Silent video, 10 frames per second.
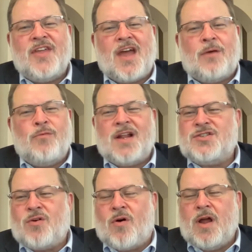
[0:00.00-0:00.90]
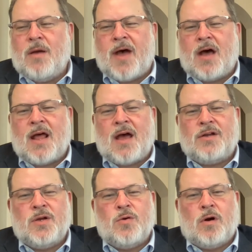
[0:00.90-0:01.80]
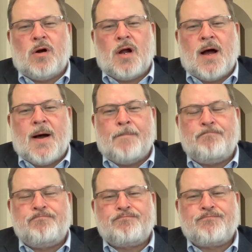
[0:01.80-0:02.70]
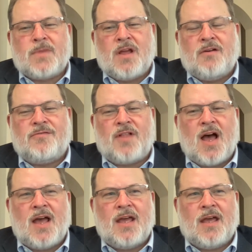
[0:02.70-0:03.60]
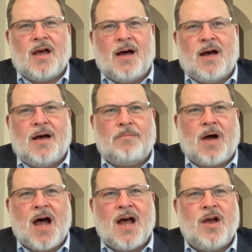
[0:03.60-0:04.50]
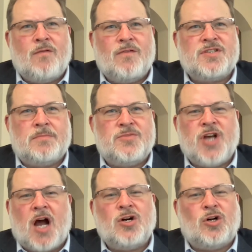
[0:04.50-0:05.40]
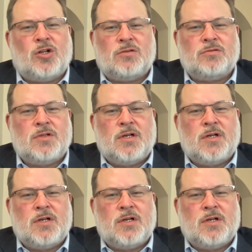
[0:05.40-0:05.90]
think I read a story about how you were flying high over some jungle